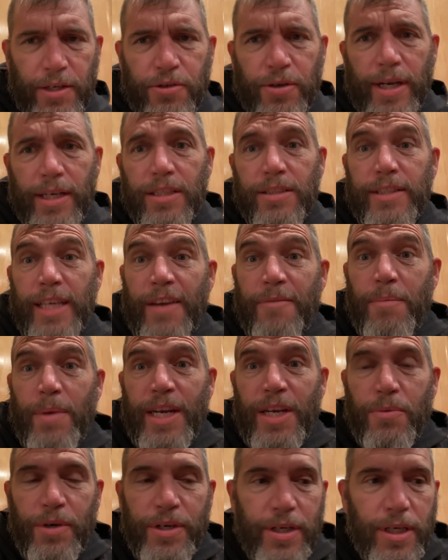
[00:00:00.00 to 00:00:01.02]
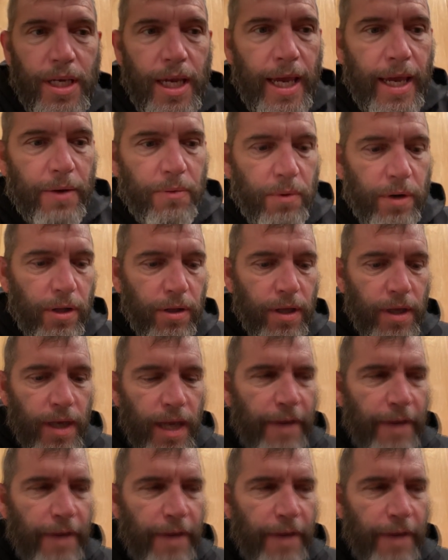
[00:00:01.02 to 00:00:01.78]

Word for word: You try to save money where you can. Well,